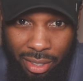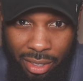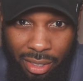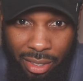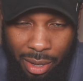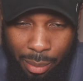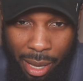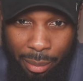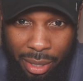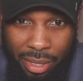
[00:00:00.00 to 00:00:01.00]
the
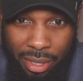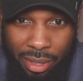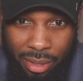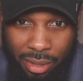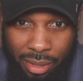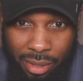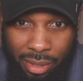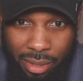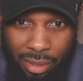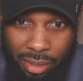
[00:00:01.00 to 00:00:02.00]
commandments,
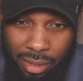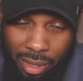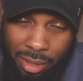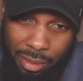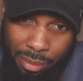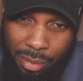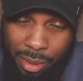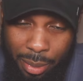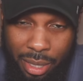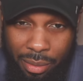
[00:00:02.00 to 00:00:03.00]
and
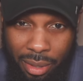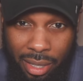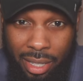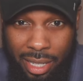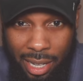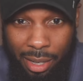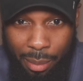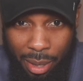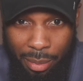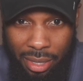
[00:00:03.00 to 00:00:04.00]
specifically the 10
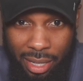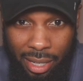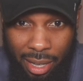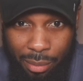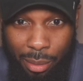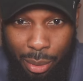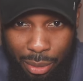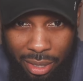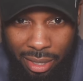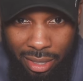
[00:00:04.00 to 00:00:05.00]
commandments that came from
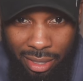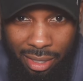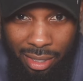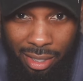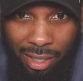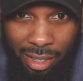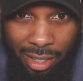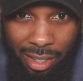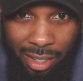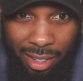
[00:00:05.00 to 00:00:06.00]
Moses,
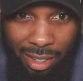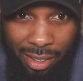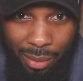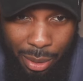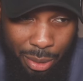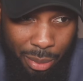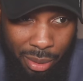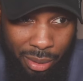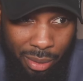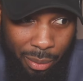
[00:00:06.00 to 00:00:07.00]

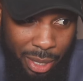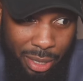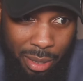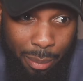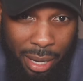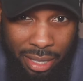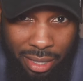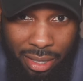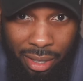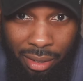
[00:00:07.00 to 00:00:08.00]
which is the
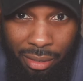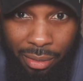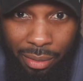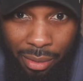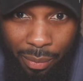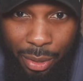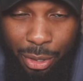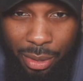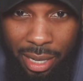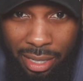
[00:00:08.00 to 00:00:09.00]
basis of
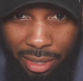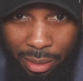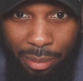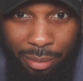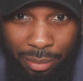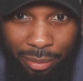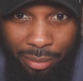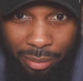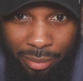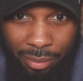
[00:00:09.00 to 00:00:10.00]
Judaism?
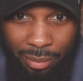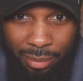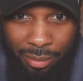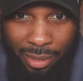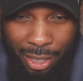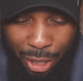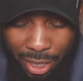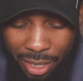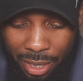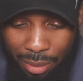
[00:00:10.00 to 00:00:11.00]
And
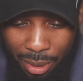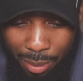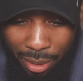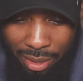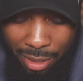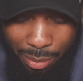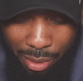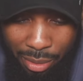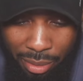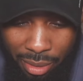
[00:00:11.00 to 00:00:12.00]
Jesus's response is
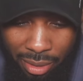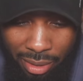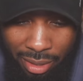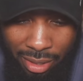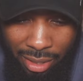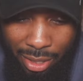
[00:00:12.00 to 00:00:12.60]
beautiful. So